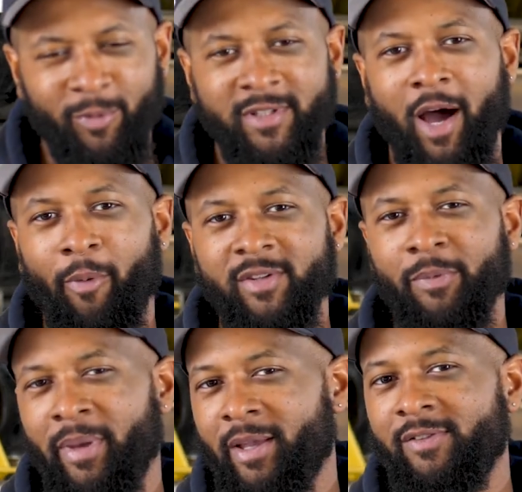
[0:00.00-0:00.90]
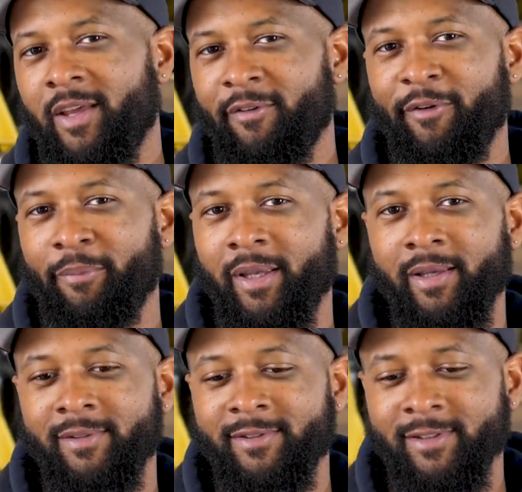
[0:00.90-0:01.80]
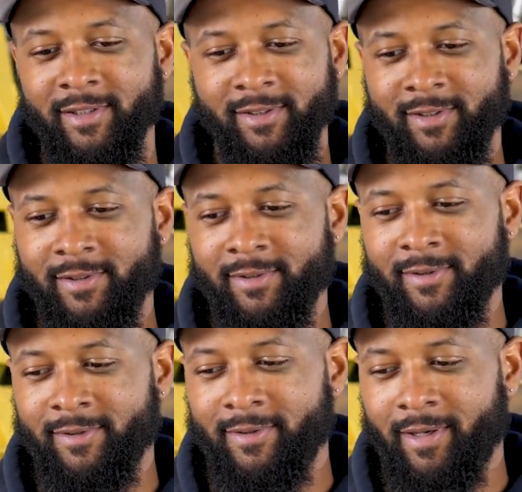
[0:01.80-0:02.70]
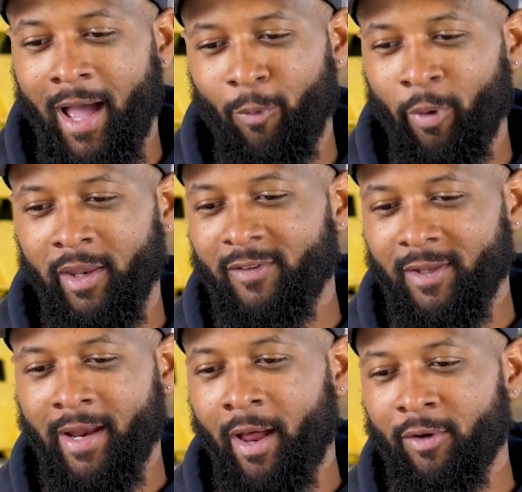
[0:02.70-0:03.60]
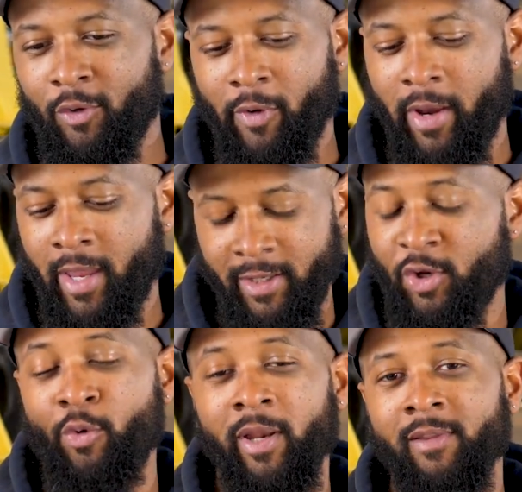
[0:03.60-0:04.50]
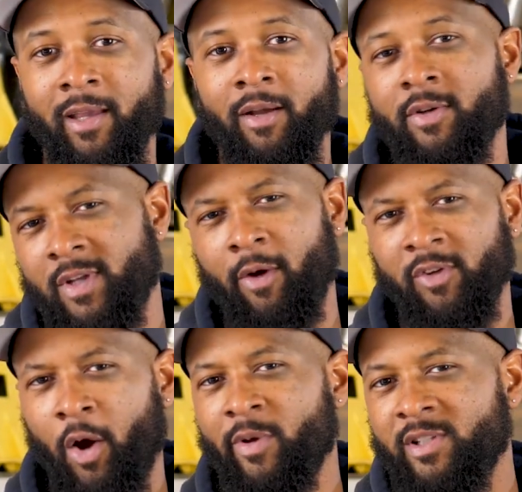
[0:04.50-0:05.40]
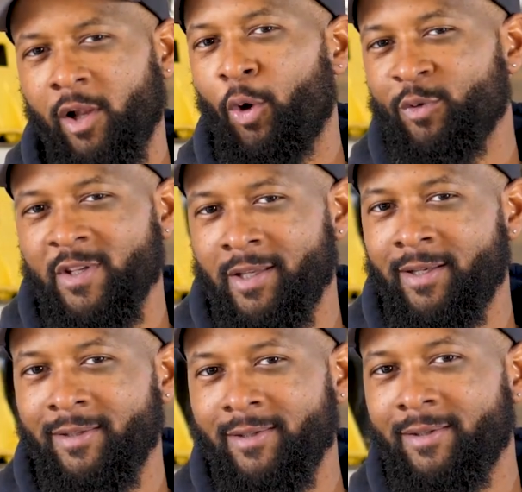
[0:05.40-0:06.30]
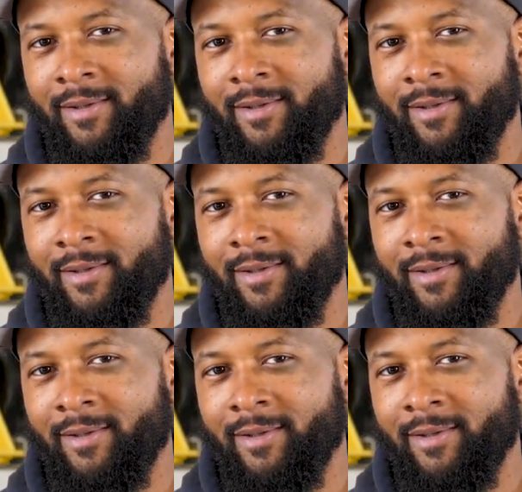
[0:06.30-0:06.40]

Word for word: that was always the biggest thing for me, just not wanting to get out and do, do anything because I was always closed in.